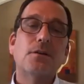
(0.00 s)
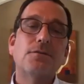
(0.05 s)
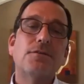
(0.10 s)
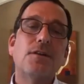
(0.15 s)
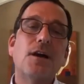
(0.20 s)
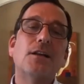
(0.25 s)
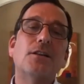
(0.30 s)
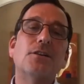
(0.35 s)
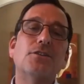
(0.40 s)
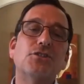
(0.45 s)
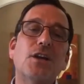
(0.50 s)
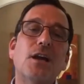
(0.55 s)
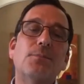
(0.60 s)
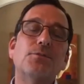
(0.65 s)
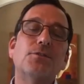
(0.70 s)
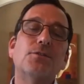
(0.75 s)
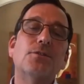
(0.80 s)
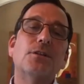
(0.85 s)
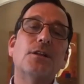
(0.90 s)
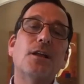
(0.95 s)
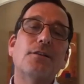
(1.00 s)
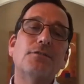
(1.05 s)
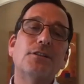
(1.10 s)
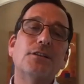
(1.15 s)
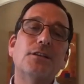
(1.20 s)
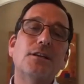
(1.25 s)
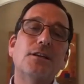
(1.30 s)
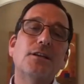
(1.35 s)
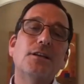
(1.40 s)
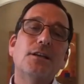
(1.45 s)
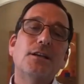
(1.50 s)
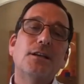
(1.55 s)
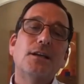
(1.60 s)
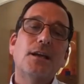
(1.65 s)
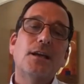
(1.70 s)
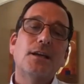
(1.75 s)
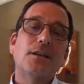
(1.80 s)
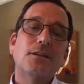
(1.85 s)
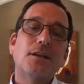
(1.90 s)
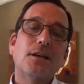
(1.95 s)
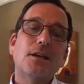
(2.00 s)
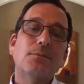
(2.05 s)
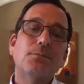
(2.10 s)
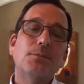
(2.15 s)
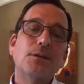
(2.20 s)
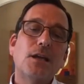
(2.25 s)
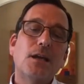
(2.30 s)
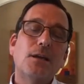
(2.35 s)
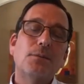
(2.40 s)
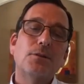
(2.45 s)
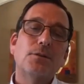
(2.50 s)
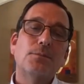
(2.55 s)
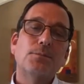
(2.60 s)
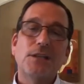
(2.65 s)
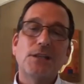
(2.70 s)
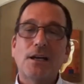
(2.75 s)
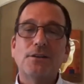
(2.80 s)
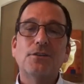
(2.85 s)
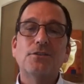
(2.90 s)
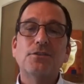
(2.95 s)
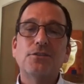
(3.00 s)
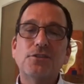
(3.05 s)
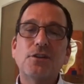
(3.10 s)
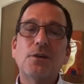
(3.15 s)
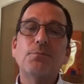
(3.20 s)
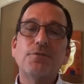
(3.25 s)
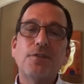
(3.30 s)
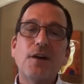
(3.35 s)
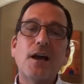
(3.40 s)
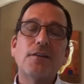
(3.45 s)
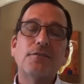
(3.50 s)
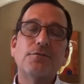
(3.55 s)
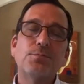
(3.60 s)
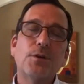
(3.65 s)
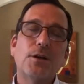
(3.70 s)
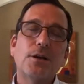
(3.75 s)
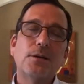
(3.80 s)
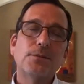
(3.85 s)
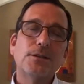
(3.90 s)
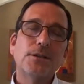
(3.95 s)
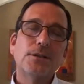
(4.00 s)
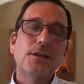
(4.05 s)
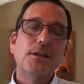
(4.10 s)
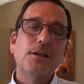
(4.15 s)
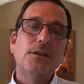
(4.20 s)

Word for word: file a chapter 11 and and be able, but not under sub five probably,